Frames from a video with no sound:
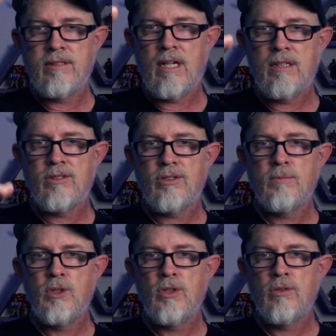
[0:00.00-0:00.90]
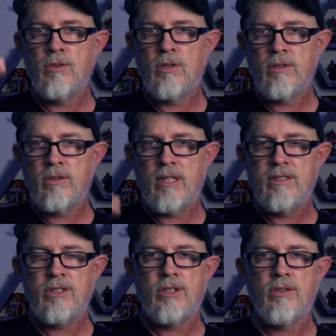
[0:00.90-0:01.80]
not a smooth
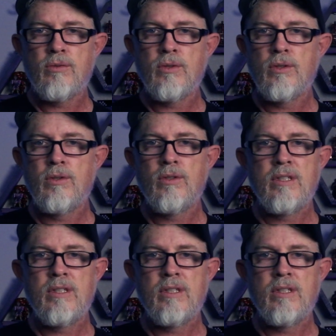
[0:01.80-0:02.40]
transition through.